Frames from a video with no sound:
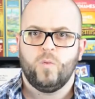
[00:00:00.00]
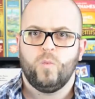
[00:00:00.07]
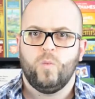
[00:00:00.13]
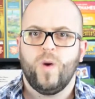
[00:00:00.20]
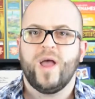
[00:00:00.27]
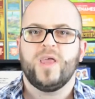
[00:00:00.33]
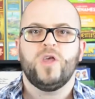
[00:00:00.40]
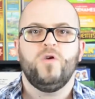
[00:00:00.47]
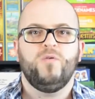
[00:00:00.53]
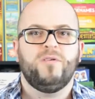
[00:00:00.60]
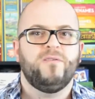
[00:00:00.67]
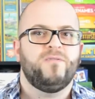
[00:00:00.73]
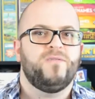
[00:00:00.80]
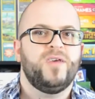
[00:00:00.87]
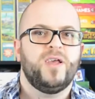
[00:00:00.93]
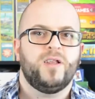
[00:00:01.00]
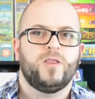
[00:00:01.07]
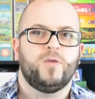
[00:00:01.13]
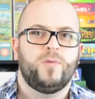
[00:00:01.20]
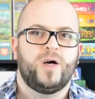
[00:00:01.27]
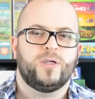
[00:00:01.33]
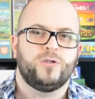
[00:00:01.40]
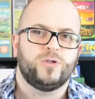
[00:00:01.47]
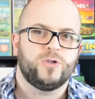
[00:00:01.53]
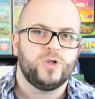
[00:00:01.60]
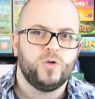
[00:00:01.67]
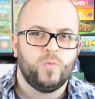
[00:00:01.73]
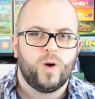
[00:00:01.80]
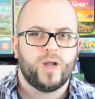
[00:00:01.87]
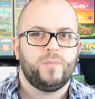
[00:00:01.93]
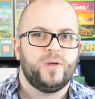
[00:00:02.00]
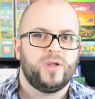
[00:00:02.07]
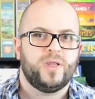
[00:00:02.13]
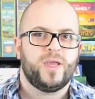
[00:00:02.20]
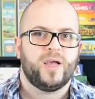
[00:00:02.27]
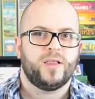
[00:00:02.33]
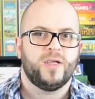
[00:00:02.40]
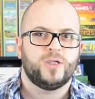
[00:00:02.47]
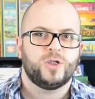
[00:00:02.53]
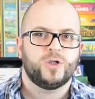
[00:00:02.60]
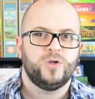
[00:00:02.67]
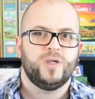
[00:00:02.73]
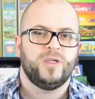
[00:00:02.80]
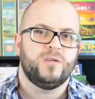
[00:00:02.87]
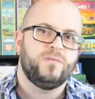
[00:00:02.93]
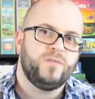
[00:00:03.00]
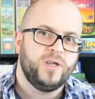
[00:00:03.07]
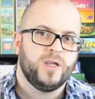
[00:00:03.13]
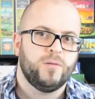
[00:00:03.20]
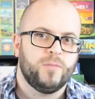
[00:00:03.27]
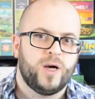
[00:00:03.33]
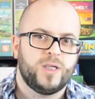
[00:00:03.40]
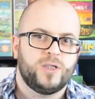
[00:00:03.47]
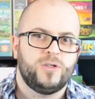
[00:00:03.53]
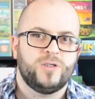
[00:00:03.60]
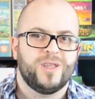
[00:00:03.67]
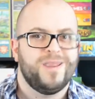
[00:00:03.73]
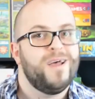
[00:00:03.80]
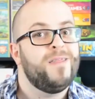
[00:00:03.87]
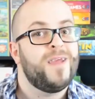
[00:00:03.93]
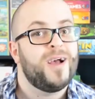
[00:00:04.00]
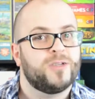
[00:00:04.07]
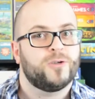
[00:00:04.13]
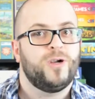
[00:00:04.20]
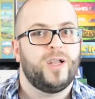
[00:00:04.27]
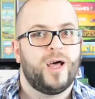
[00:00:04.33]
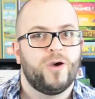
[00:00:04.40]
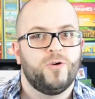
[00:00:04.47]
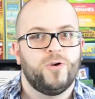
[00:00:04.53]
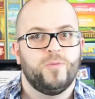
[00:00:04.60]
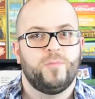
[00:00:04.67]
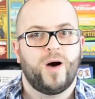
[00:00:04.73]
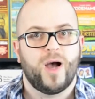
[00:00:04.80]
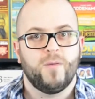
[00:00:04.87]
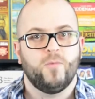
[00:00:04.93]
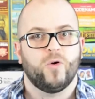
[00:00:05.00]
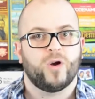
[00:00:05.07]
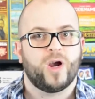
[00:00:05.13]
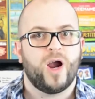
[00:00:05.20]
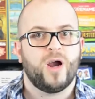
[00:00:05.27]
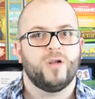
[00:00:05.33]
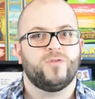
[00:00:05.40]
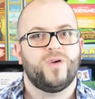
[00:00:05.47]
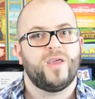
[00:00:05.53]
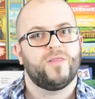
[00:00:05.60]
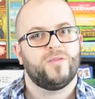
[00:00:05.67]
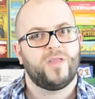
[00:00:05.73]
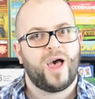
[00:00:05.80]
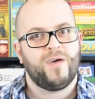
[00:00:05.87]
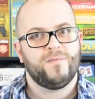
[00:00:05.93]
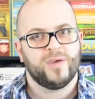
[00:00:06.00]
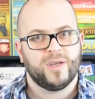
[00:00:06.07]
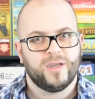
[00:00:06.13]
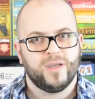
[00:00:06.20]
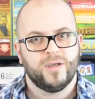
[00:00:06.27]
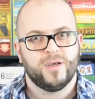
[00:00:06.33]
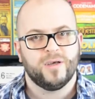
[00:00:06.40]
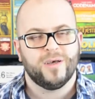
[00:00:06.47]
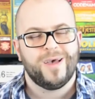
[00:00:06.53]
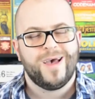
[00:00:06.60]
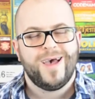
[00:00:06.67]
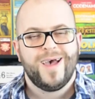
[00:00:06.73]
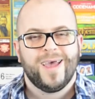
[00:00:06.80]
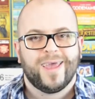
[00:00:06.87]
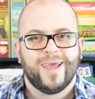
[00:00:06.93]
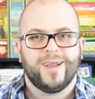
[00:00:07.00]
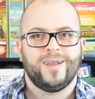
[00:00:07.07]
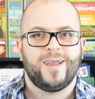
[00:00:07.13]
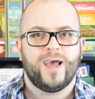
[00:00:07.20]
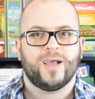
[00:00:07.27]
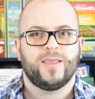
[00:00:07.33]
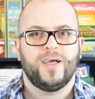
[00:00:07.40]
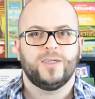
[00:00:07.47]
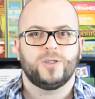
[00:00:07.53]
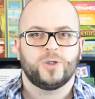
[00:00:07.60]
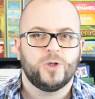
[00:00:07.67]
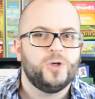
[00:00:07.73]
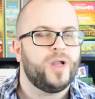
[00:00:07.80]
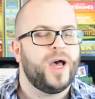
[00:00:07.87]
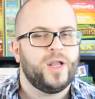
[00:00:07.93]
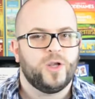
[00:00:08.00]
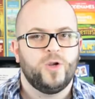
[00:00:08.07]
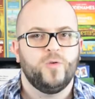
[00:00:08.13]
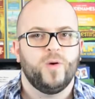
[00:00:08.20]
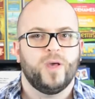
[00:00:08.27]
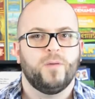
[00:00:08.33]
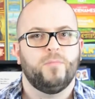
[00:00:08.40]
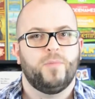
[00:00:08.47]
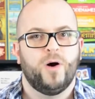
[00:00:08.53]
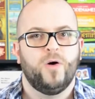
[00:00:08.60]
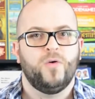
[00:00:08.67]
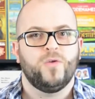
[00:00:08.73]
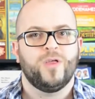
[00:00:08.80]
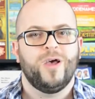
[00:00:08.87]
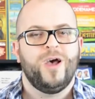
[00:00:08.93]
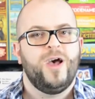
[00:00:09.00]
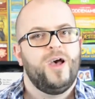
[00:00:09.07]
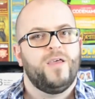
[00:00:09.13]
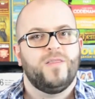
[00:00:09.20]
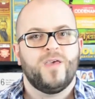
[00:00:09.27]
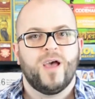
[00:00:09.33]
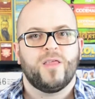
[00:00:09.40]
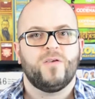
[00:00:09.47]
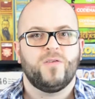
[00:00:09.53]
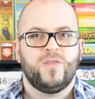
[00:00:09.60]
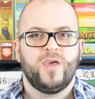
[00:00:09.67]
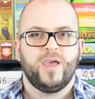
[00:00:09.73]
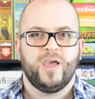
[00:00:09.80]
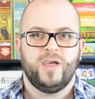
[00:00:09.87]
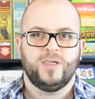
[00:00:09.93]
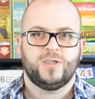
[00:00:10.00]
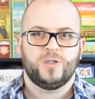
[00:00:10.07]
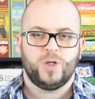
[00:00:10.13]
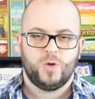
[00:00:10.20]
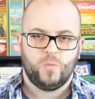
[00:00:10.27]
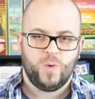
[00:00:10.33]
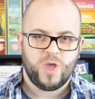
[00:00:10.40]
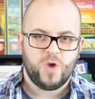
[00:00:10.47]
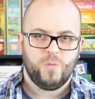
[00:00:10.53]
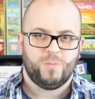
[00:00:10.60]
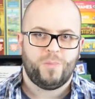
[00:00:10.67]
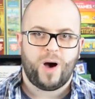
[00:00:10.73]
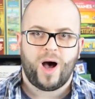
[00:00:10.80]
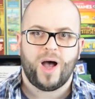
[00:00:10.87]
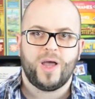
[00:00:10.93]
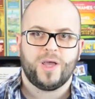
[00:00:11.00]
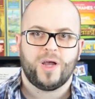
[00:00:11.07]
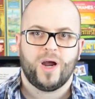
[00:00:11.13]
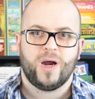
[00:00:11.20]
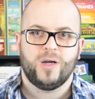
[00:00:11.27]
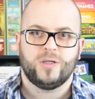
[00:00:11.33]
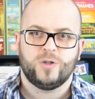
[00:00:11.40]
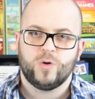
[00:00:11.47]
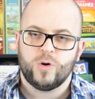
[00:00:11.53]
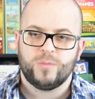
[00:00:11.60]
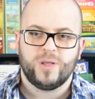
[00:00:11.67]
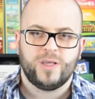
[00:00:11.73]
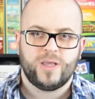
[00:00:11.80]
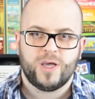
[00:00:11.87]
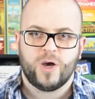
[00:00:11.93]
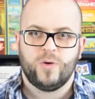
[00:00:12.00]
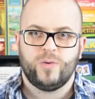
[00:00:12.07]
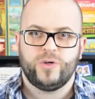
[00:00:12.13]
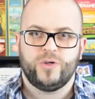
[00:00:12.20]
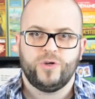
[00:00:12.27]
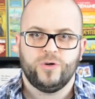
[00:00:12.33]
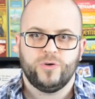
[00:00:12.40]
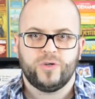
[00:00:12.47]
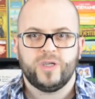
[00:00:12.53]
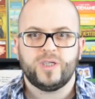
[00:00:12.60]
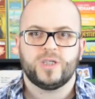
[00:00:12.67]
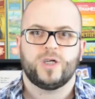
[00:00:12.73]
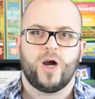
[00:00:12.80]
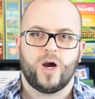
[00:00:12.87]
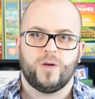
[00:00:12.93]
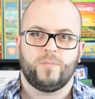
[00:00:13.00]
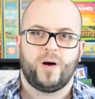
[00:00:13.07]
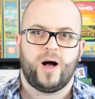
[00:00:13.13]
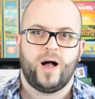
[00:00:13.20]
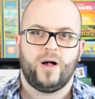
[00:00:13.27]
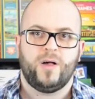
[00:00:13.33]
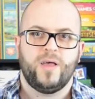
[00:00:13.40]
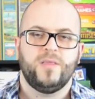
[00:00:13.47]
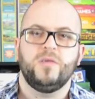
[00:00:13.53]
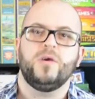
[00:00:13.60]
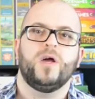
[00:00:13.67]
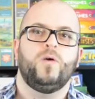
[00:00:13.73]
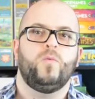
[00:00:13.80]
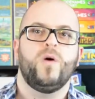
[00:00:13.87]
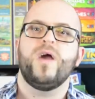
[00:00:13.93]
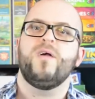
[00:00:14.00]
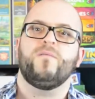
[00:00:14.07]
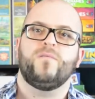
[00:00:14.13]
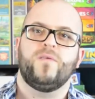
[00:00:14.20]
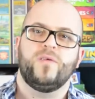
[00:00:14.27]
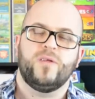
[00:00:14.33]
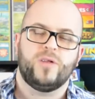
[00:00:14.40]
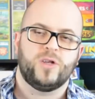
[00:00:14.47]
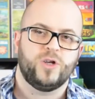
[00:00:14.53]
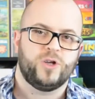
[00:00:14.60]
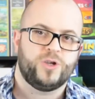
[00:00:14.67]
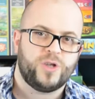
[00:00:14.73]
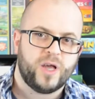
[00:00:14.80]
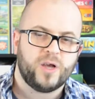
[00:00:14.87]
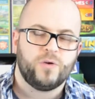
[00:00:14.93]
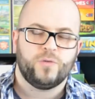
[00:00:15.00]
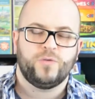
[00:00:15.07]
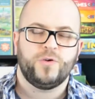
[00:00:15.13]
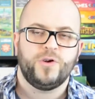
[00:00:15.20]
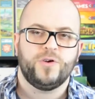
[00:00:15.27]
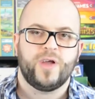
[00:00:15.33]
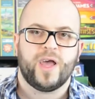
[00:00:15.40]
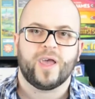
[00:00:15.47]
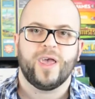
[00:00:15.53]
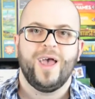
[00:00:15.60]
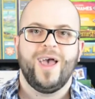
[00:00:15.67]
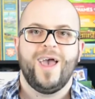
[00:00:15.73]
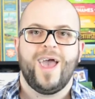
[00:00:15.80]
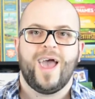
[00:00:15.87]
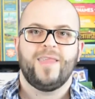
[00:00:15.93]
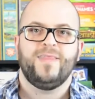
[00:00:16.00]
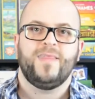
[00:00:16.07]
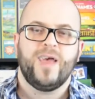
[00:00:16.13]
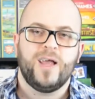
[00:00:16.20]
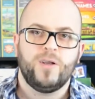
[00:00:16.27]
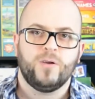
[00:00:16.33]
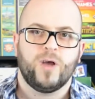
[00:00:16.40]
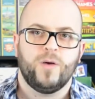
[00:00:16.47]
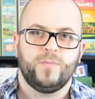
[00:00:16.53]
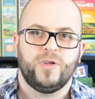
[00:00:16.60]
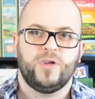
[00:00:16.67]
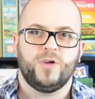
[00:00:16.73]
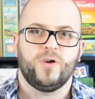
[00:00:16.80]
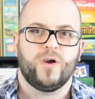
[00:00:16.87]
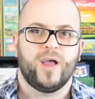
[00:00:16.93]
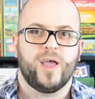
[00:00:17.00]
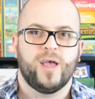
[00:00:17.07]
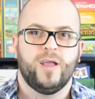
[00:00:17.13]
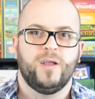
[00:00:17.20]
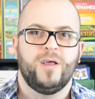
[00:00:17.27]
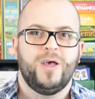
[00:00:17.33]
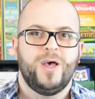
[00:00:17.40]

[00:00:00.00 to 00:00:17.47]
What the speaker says: when you defeat the monsters. So you want to build a deck that's good at defeating monsters, and then going to allow you to buy more cards rather than having to get a deck that's good at doing both. The other thing is when you buy cards, normally they go into your discard pile, and then you got to wait for it to cycle through your deck and then come into your hand.